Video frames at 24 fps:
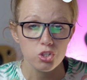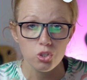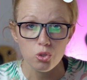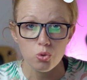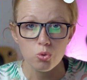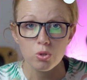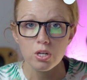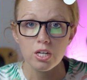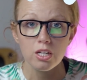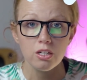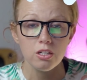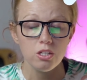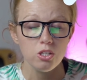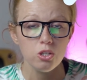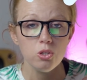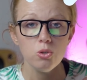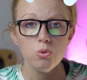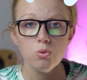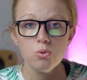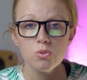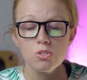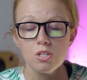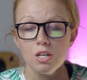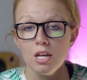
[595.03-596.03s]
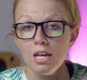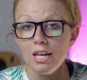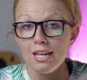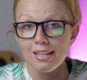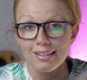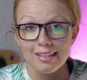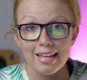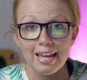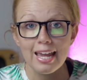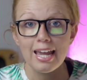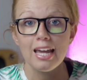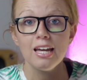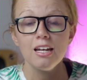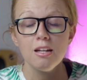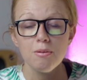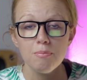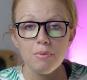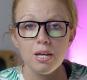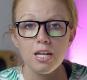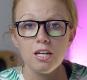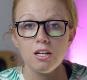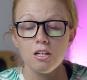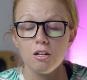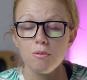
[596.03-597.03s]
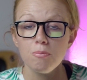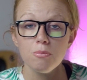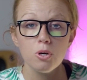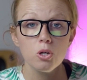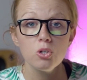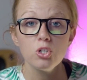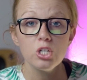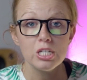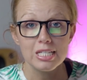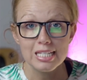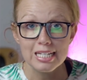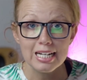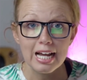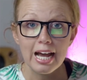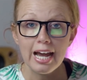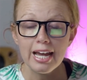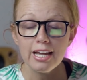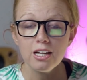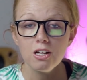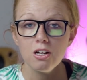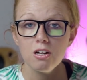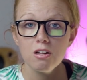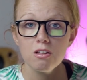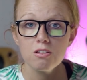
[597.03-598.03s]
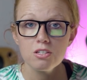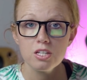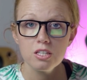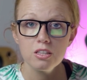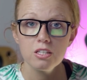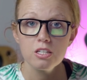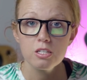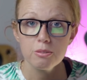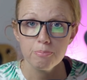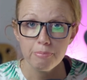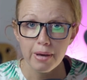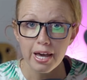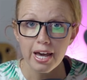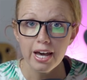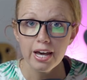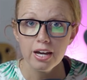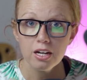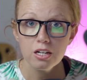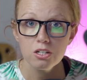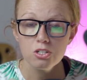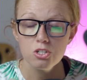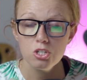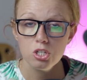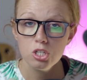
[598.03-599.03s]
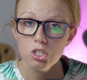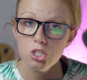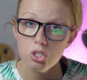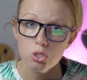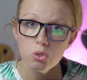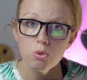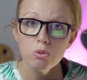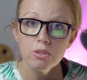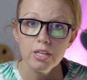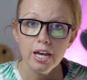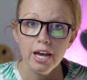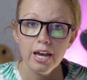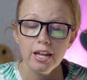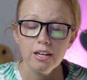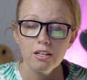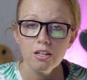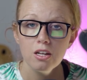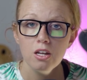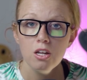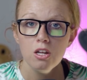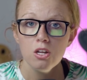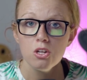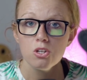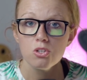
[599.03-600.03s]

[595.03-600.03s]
you can use the animated emojis and icons in this pack to do that.